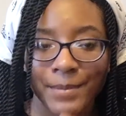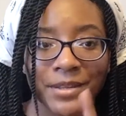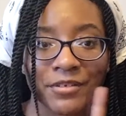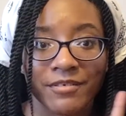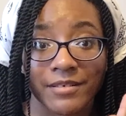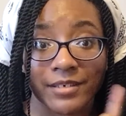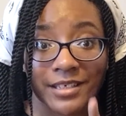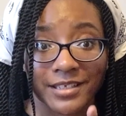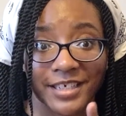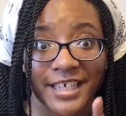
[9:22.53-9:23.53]
mean, I throw away one
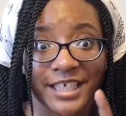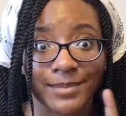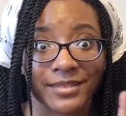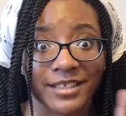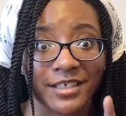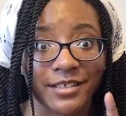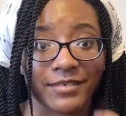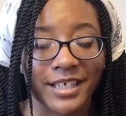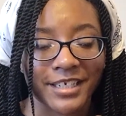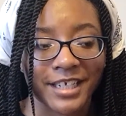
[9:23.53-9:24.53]
of the tags, but the other
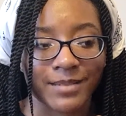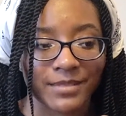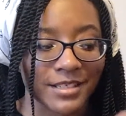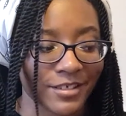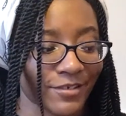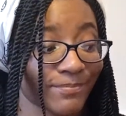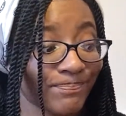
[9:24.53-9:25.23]
one I can't, so.